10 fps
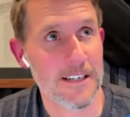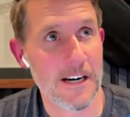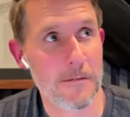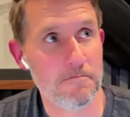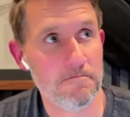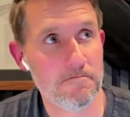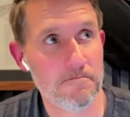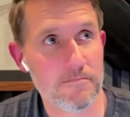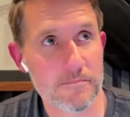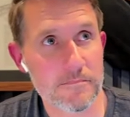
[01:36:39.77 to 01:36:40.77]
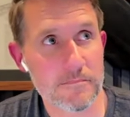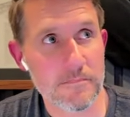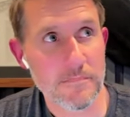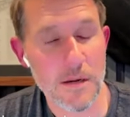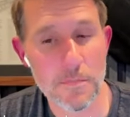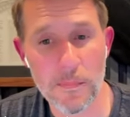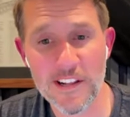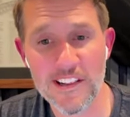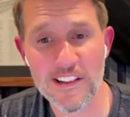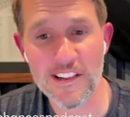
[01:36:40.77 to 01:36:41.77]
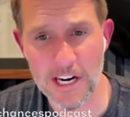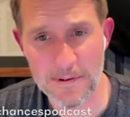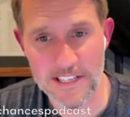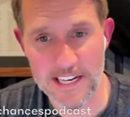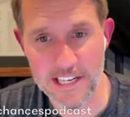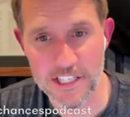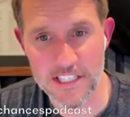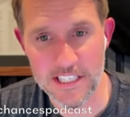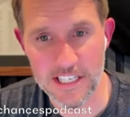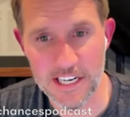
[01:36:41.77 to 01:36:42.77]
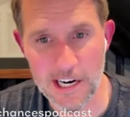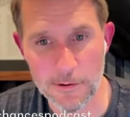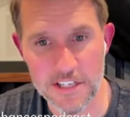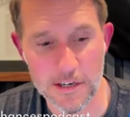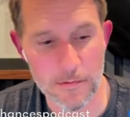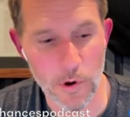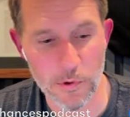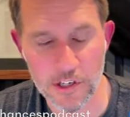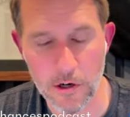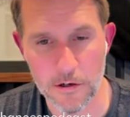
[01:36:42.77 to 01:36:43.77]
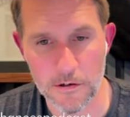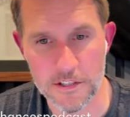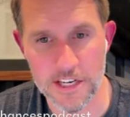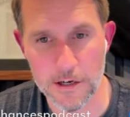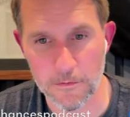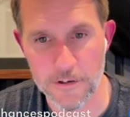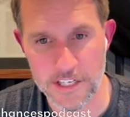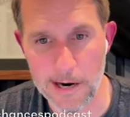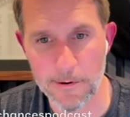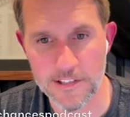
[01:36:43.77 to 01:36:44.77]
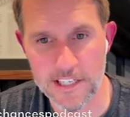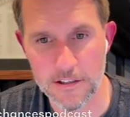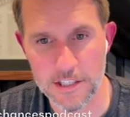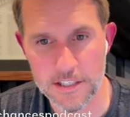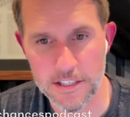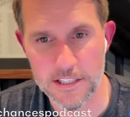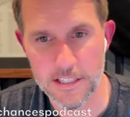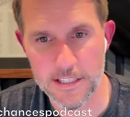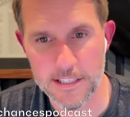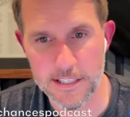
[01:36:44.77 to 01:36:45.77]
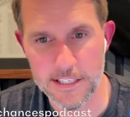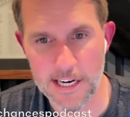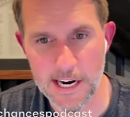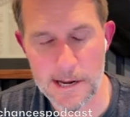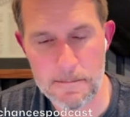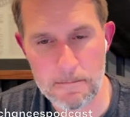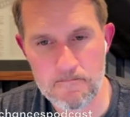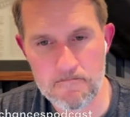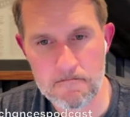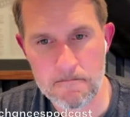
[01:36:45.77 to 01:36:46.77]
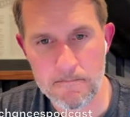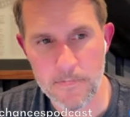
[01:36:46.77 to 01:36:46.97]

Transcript: Um, but my last job at the agency, I was in what we call our Center for Cyber Intelligence, CCI. Mm-hmm.